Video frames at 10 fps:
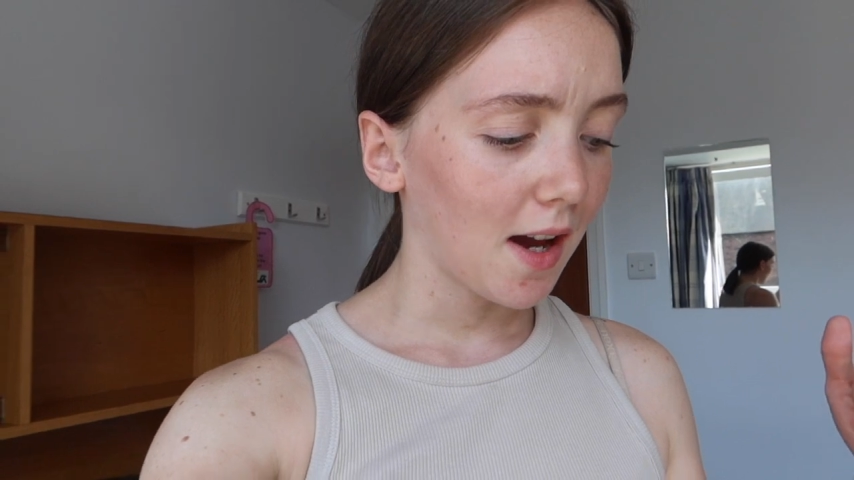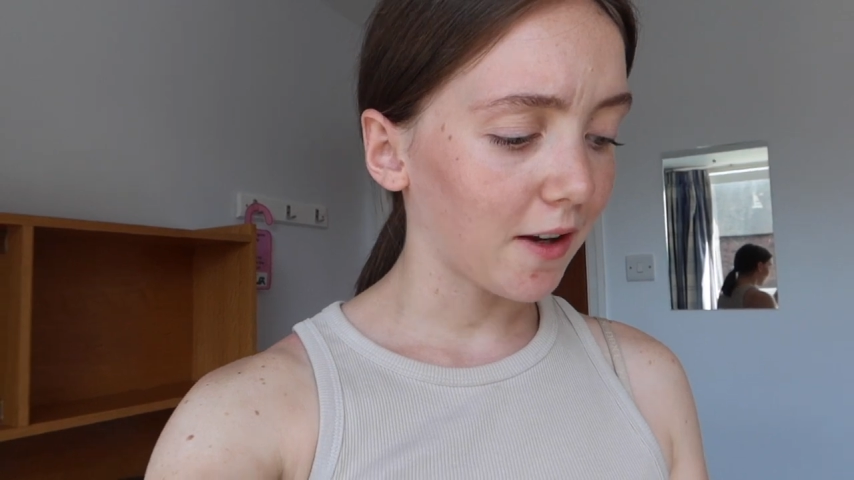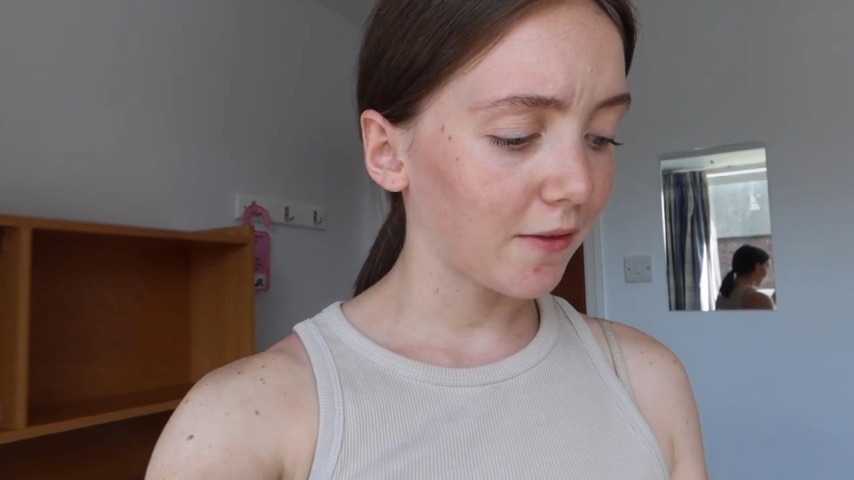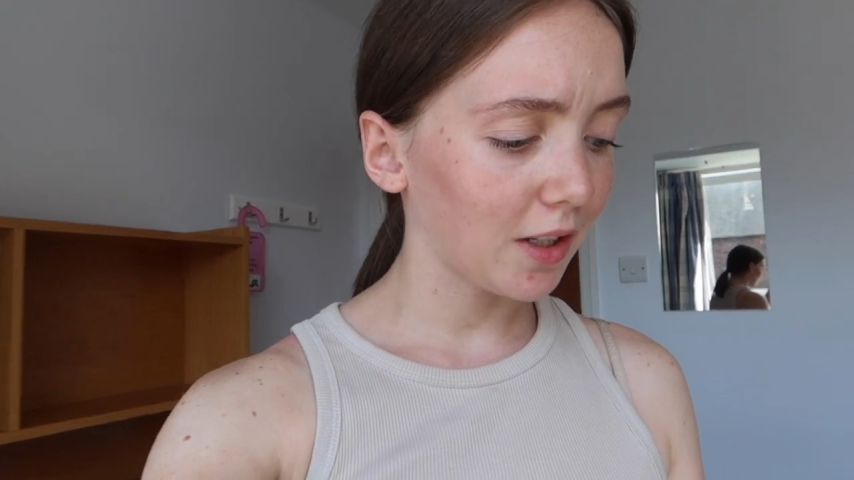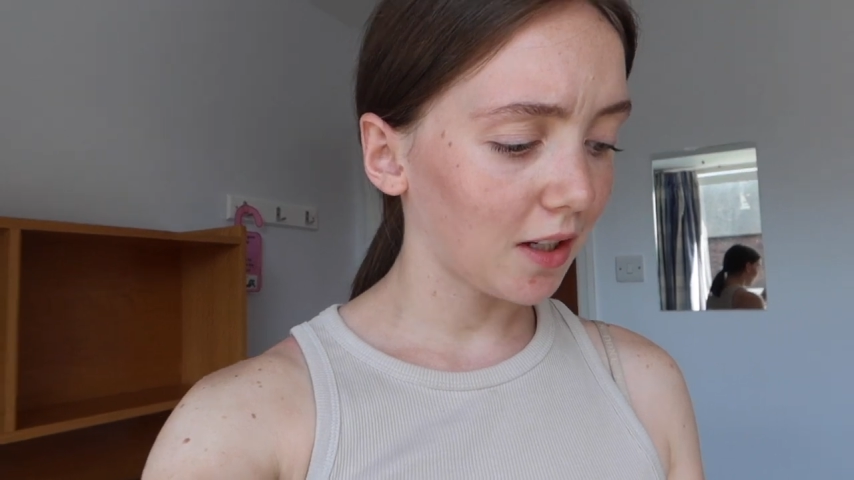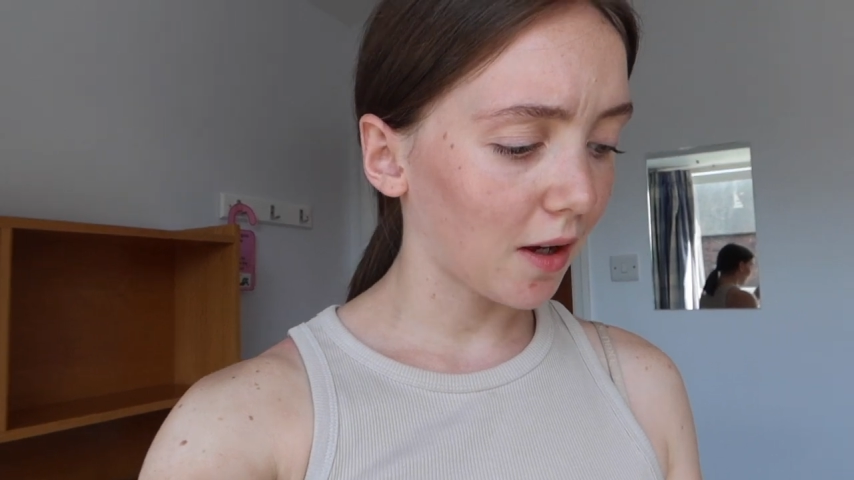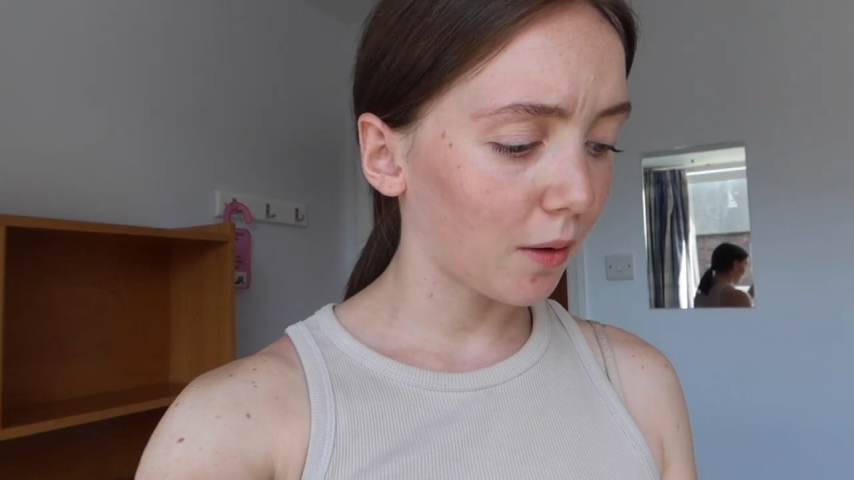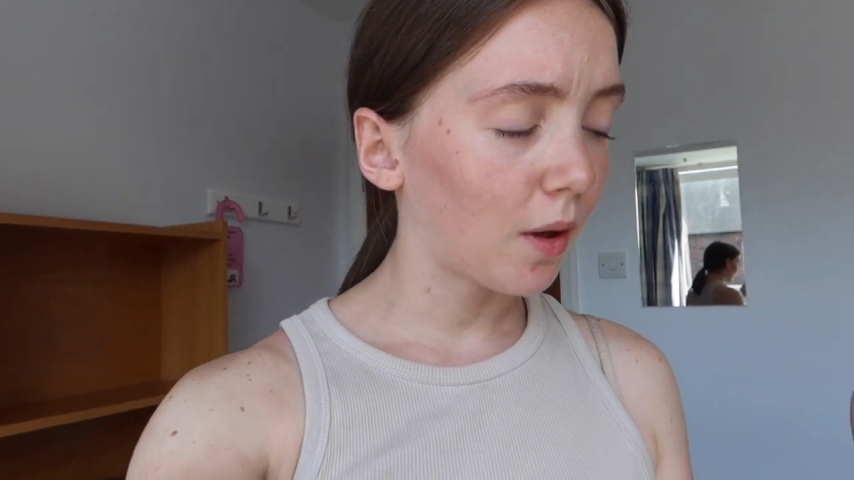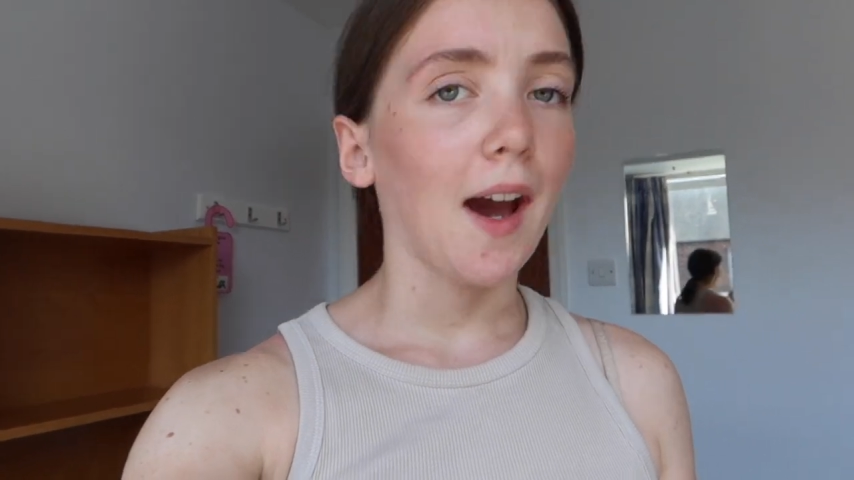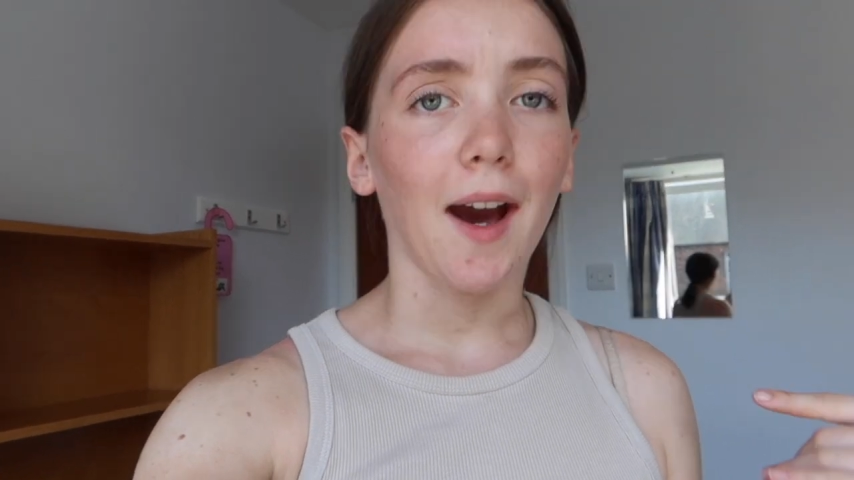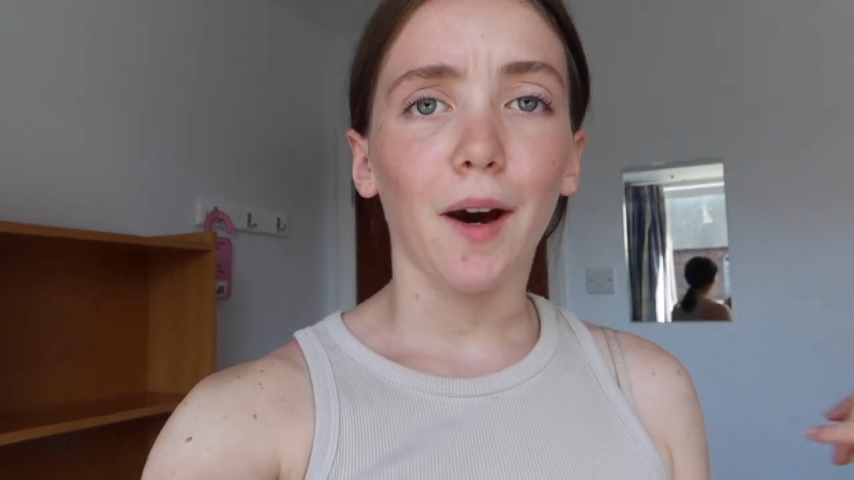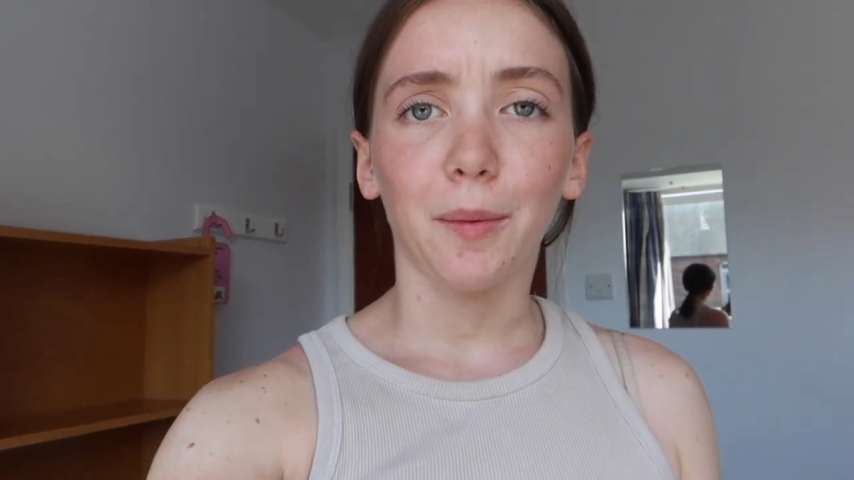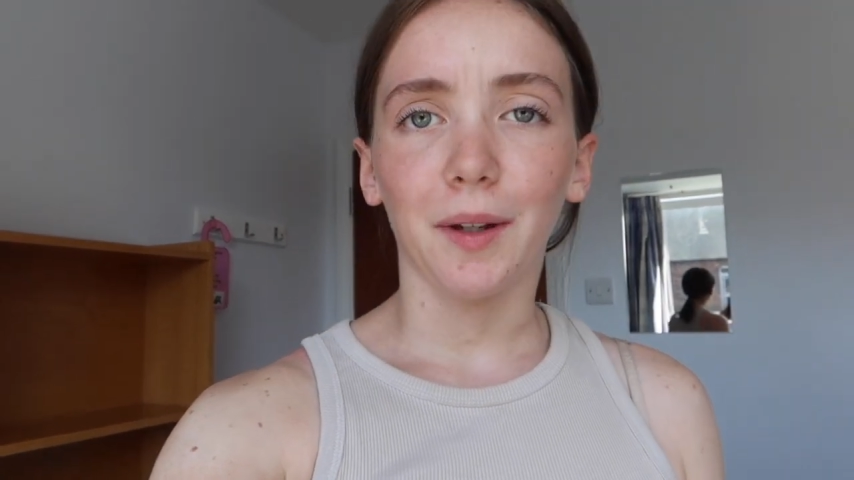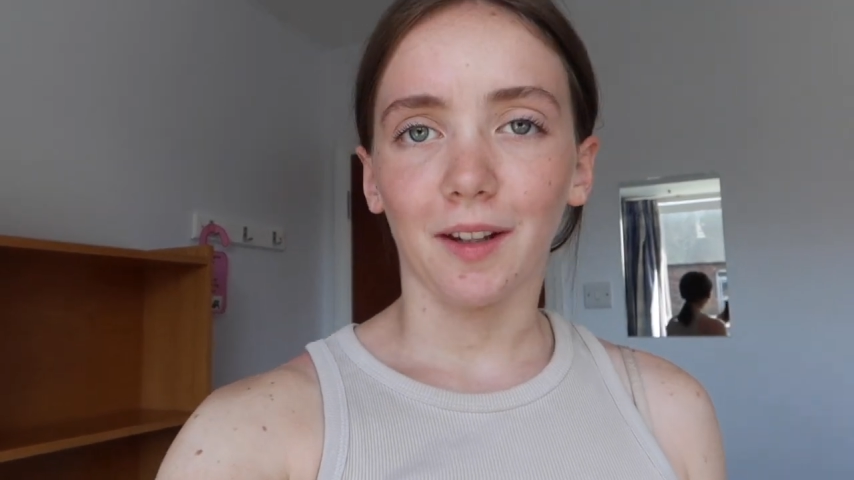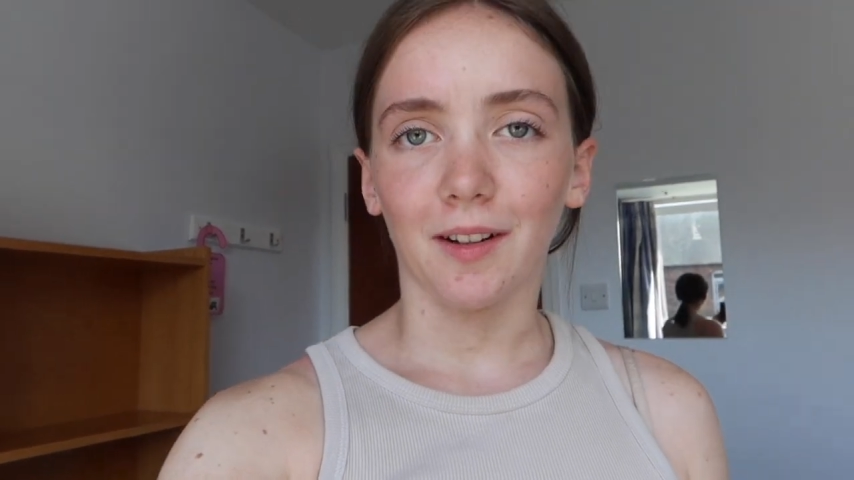I don't really know how
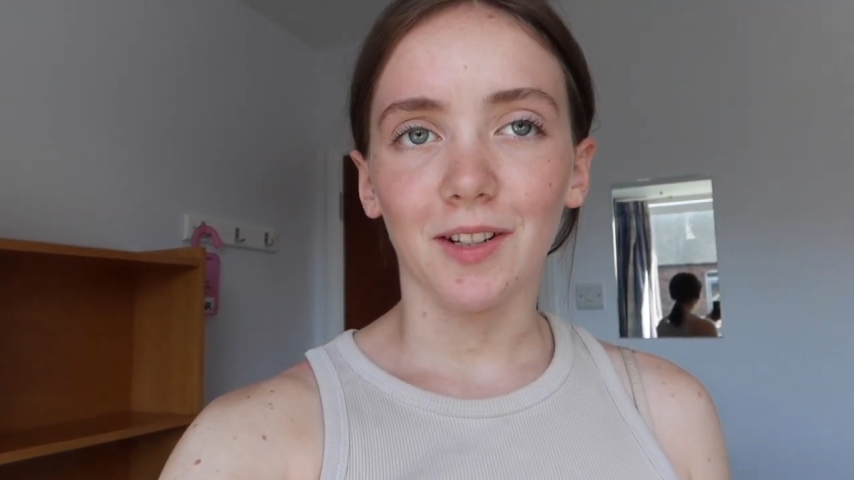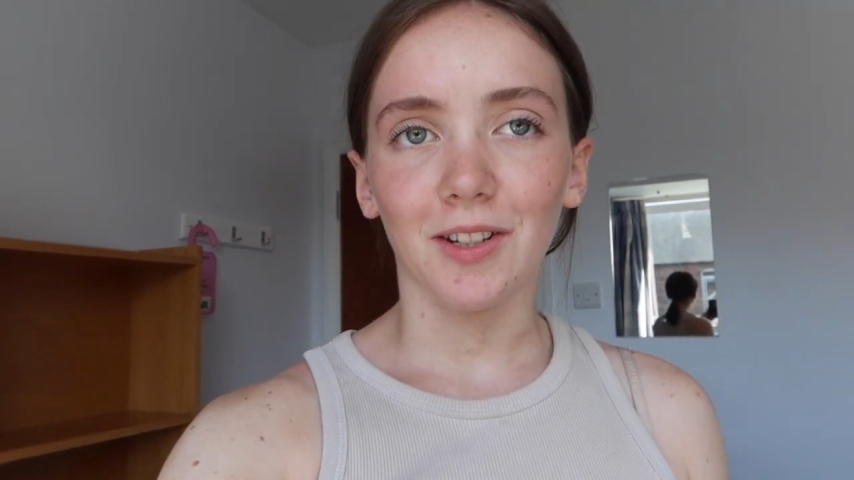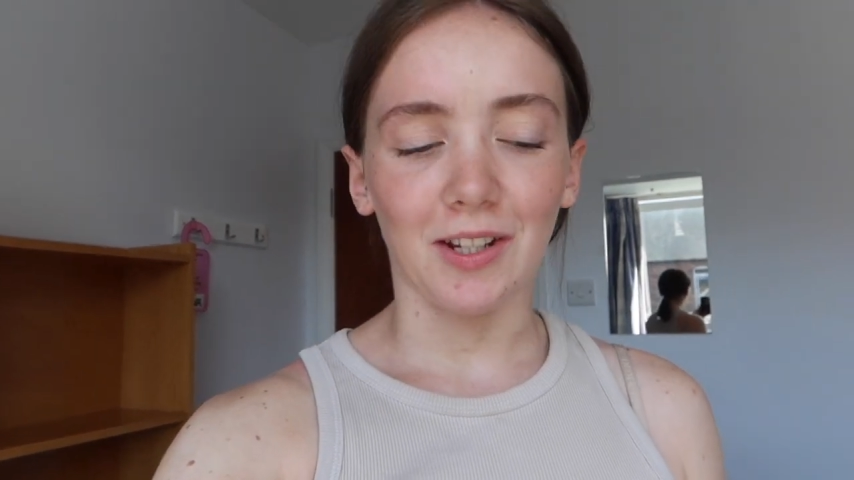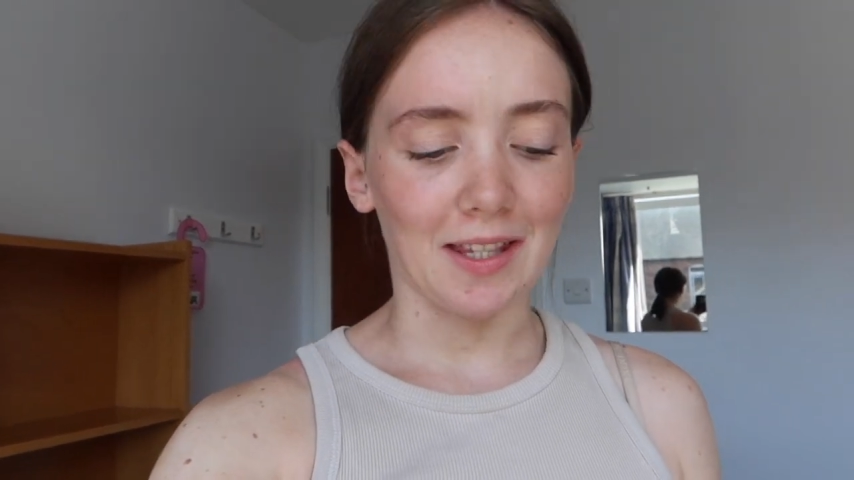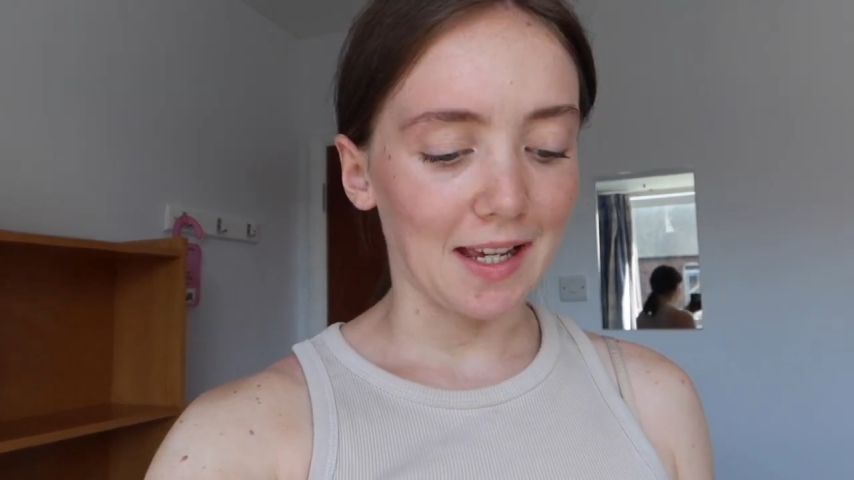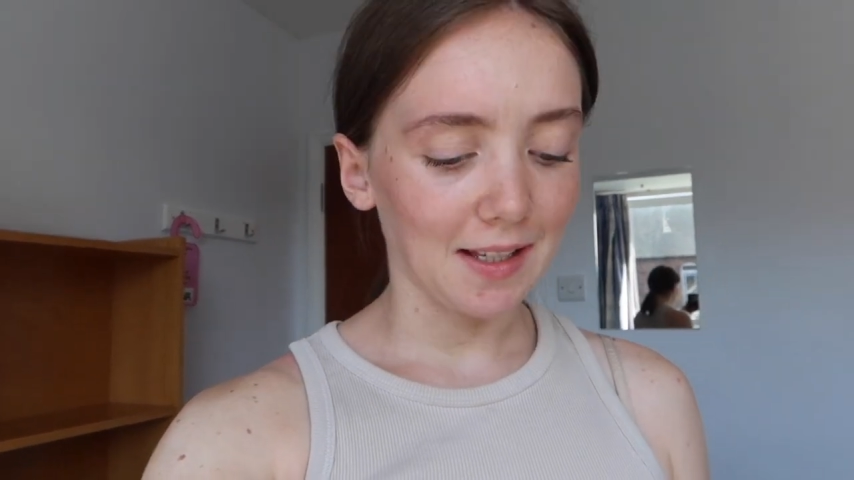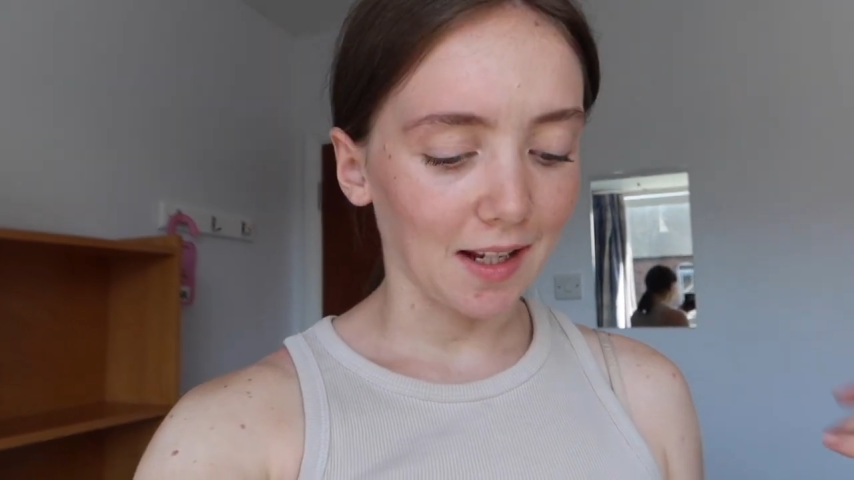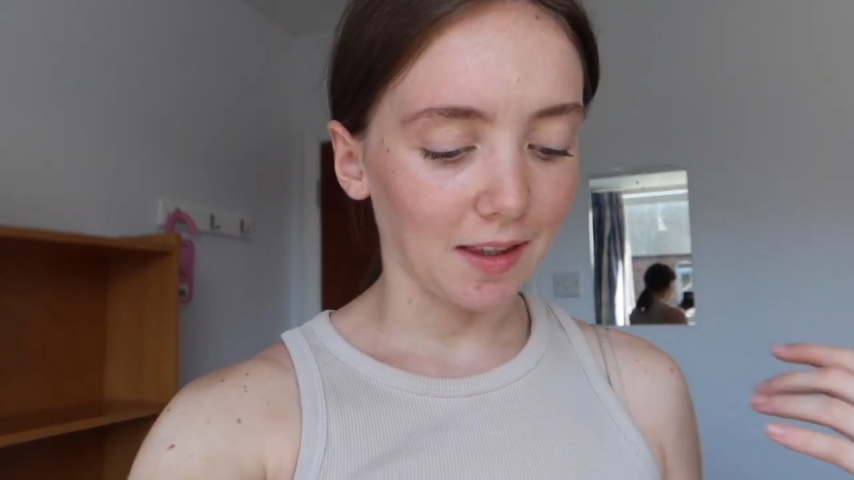we're going to do this.